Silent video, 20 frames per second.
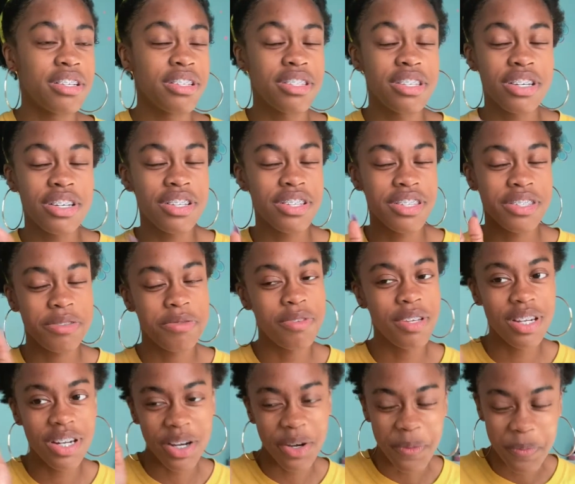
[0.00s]
So,
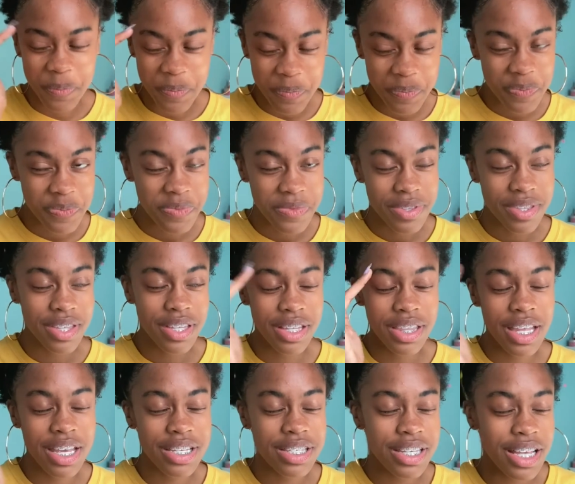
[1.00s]
you know,
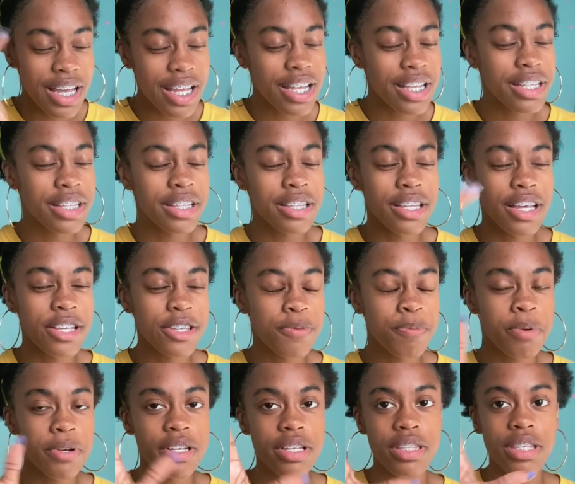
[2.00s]
they said, let's
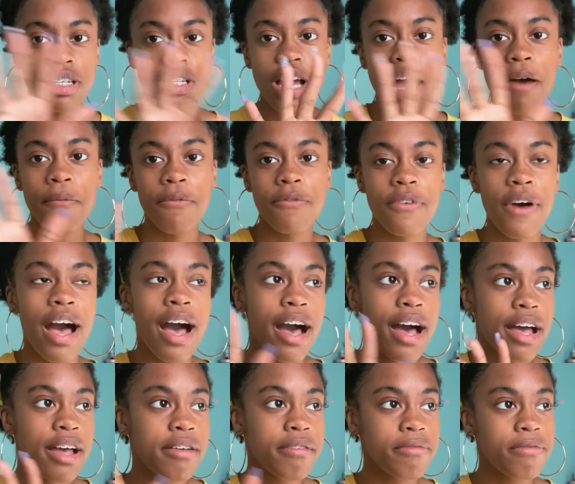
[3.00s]
put the top
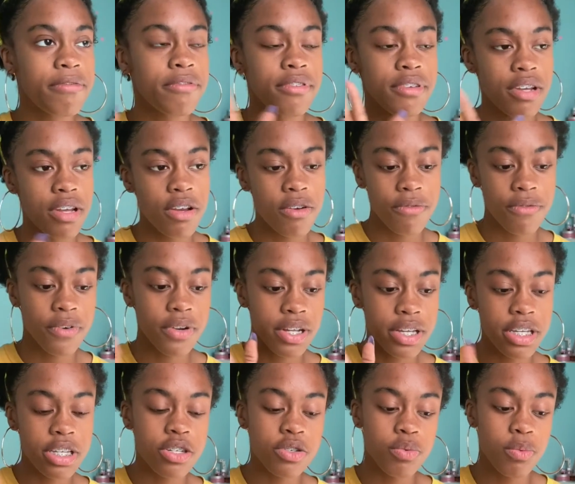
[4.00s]
five for
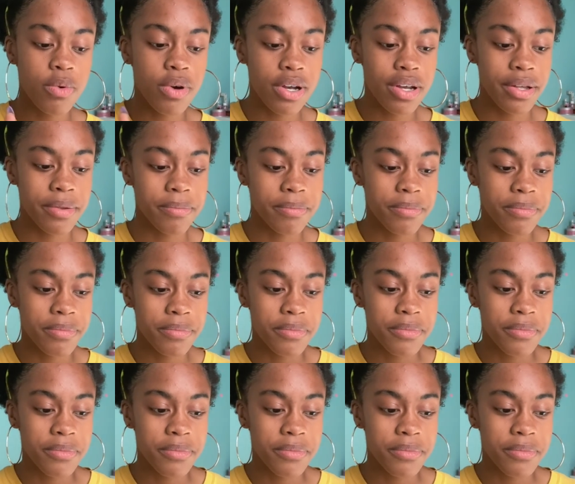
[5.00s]
each one.